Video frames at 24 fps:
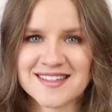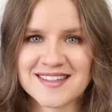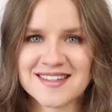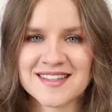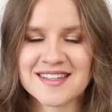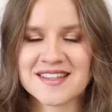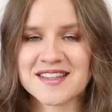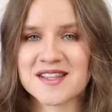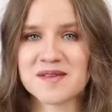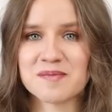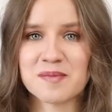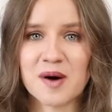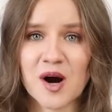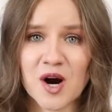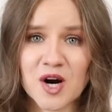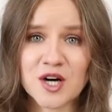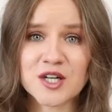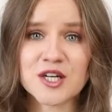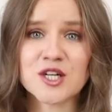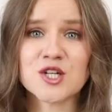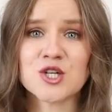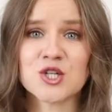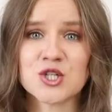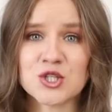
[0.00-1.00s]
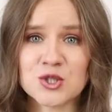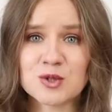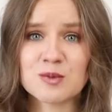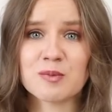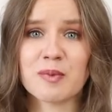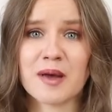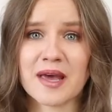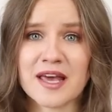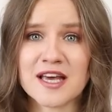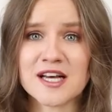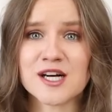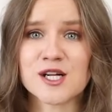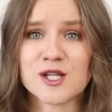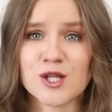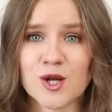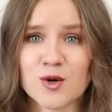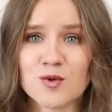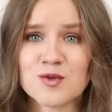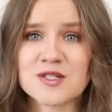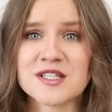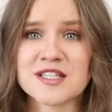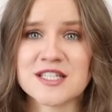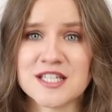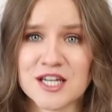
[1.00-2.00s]
The part I should pay
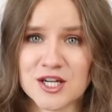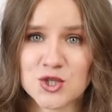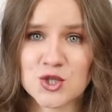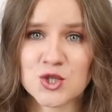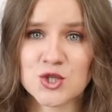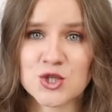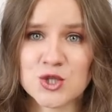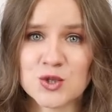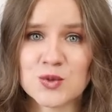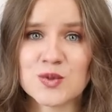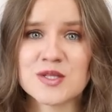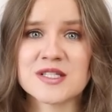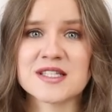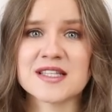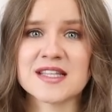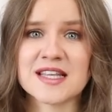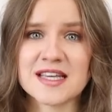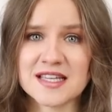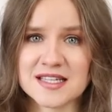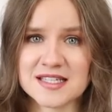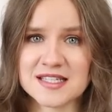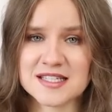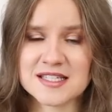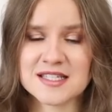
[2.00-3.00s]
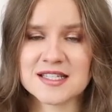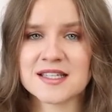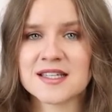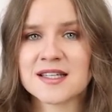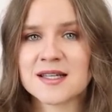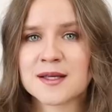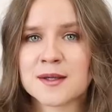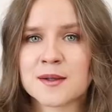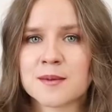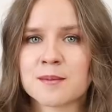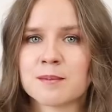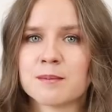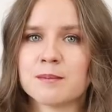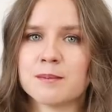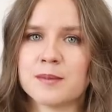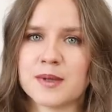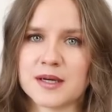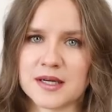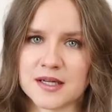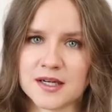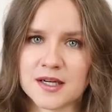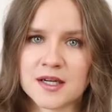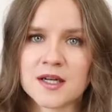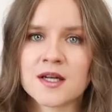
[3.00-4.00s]
close attention to is this.
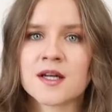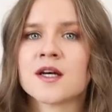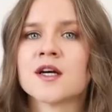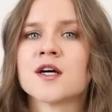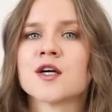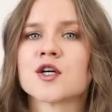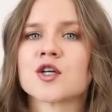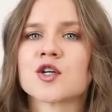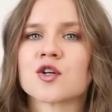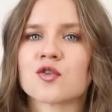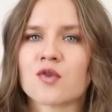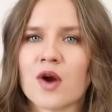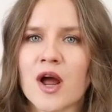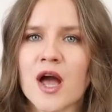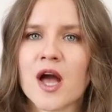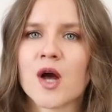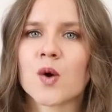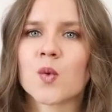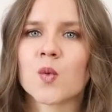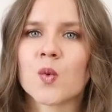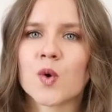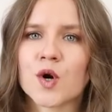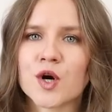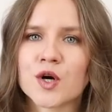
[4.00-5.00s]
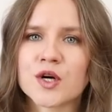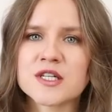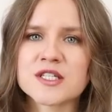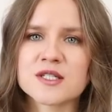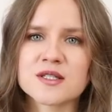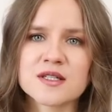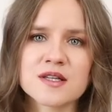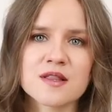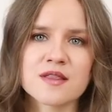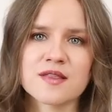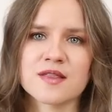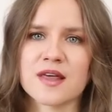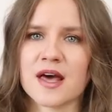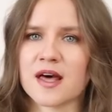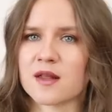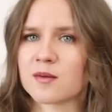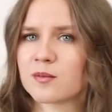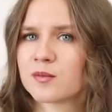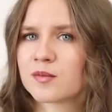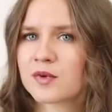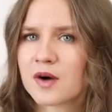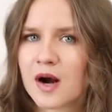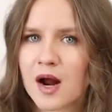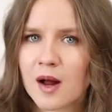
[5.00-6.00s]
But Krag worries that
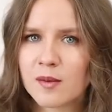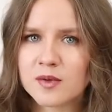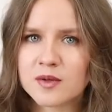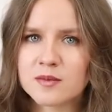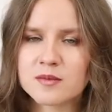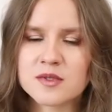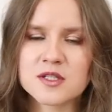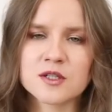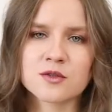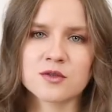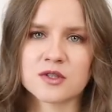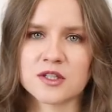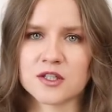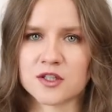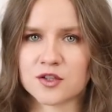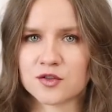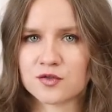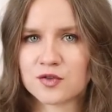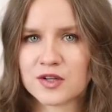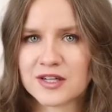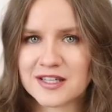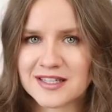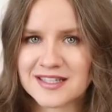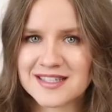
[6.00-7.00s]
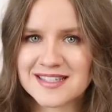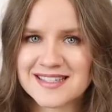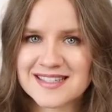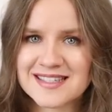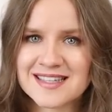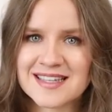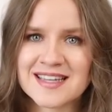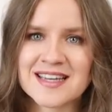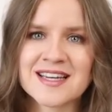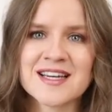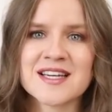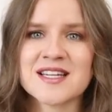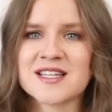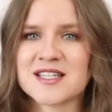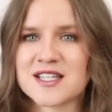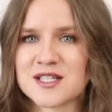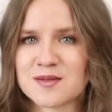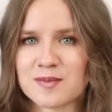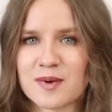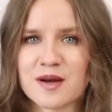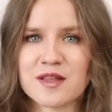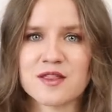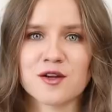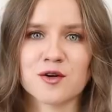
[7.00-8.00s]
problems could increase
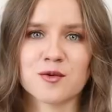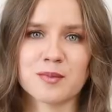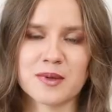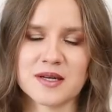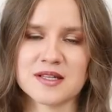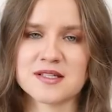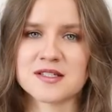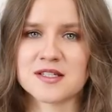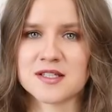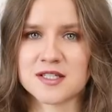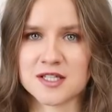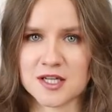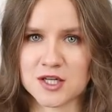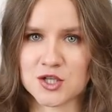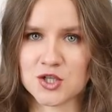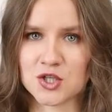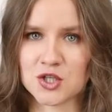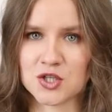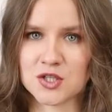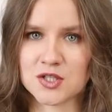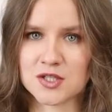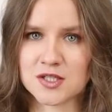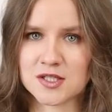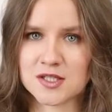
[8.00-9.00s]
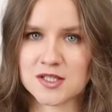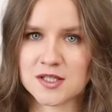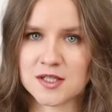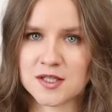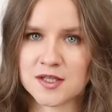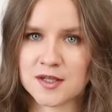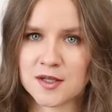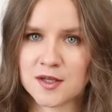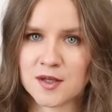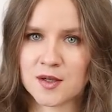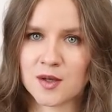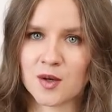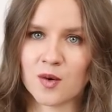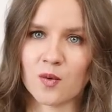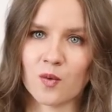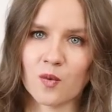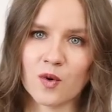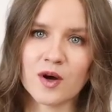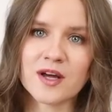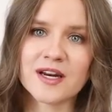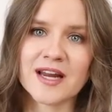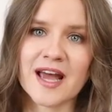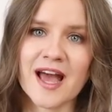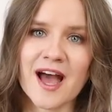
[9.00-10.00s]
despite their best intentions.
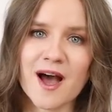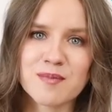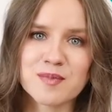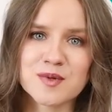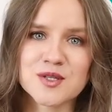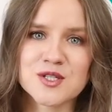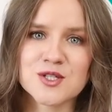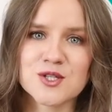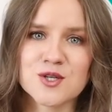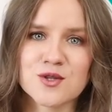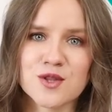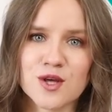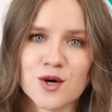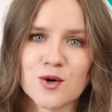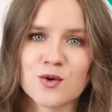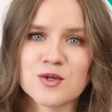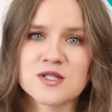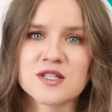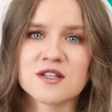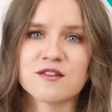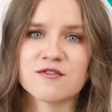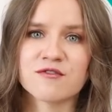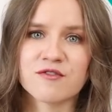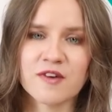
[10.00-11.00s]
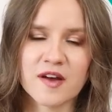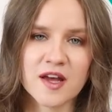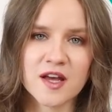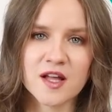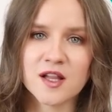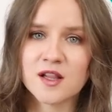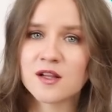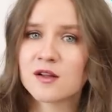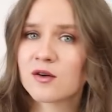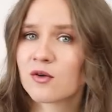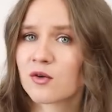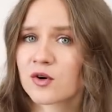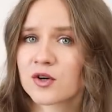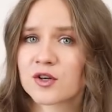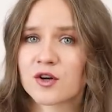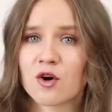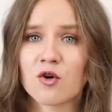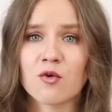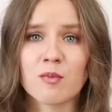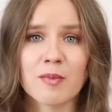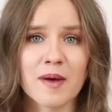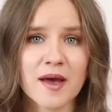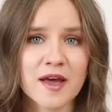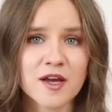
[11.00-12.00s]
What happens to those that fail or go
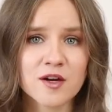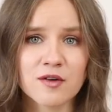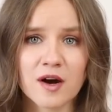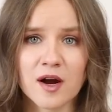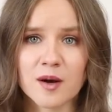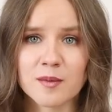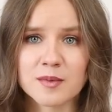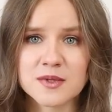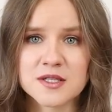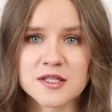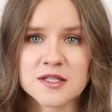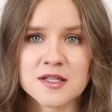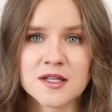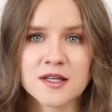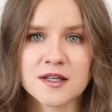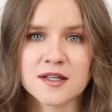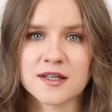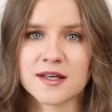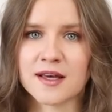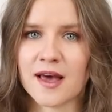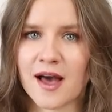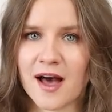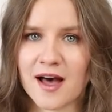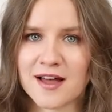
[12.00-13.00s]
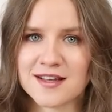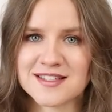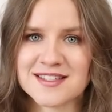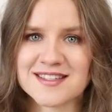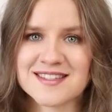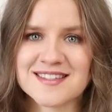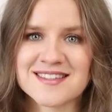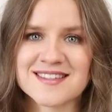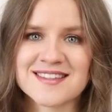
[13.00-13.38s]
bankrupt? He asks.